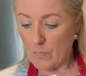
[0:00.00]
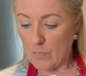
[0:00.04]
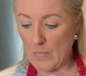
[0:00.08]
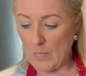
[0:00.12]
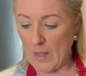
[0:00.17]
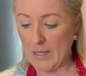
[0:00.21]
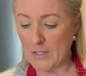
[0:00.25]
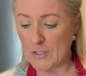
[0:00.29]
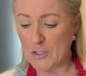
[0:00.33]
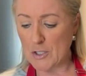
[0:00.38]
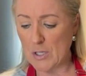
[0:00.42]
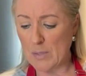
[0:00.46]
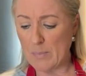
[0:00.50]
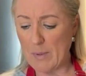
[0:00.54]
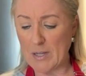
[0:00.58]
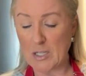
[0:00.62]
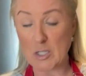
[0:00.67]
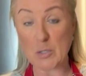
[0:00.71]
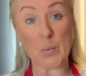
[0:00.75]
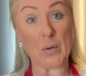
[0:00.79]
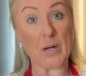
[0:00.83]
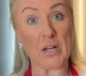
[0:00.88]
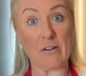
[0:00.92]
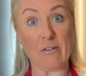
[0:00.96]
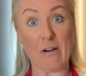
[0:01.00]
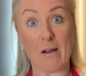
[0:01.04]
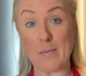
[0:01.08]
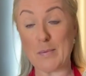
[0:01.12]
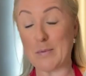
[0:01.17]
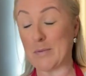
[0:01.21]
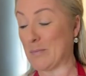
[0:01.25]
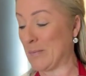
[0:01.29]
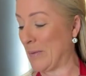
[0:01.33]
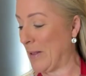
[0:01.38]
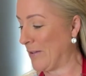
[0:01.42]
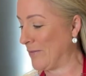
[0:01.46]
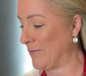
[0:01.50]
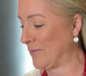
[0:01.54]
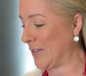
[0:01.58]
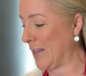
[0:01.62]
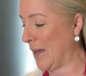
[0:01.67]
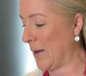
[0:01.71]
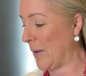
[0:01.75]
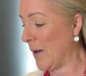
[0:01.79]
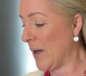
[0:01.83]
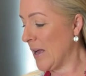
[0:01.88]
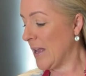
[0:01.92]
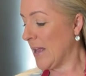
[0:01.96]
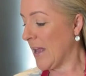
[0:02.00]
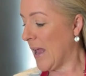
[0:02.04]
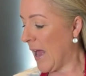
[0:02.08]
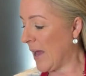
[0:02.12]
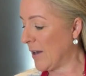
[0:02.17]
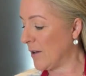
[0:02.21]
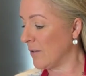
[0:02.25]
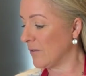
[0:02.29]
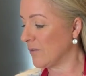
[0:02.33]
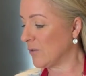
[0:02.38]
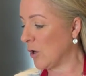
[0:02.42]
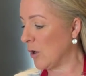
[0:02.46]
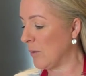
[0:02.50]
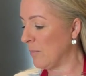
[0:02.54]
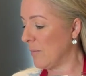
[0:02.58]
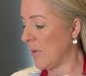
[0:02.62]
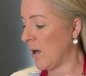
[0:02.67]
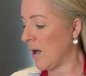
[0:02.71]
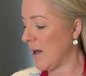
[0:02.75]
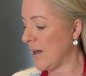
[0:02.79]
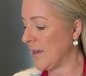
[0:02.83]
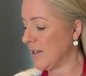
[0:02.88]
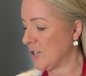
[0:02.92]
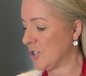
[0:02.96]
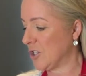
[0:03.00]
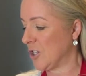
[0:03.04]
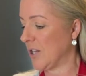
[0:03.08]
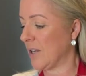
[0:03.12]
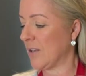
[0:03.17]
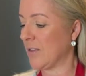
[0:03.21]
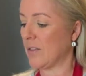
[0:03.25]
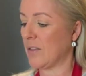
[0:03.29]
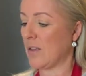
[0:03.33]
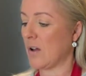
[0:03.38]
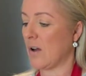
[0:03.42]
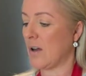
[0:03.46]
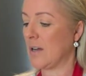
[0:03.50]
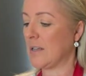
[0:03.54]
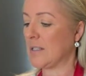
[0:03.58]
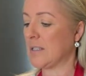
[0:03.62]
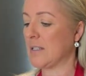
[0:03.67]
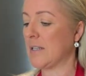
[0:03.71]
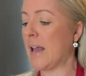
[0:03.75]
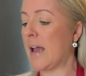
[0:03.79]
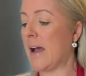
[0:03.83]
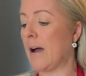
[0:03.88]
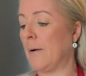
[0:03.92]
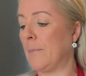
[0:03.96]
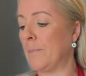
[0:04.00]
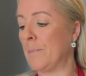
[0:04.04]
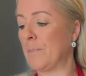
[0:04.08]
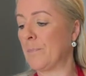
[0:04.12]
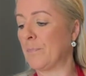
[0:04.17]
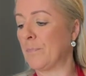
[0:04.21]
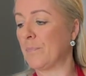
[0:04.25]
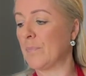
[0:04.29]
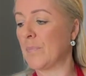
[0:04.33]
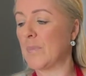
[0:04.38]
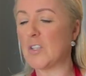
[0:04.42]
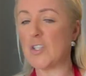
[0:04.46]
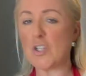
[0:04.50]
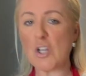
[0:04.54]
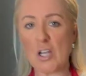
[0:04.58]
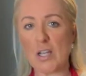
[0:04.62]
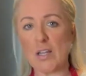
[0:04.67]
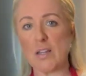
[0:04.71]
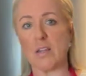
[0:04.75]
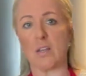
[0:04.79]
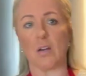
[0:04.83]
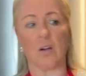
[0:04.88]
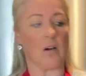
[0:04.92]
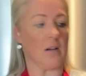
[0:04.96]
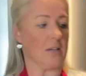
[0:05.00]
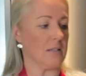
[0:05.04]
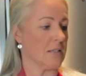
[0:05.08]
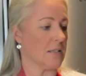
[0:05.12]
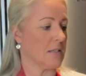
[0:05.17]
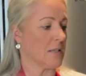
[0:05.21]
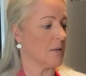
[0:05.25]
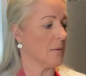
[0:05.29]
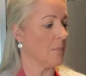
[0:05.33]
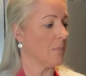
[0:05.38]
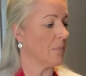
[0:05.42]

plain flour, actually about 20 grams of plain flour, and I've got my chicken thighs.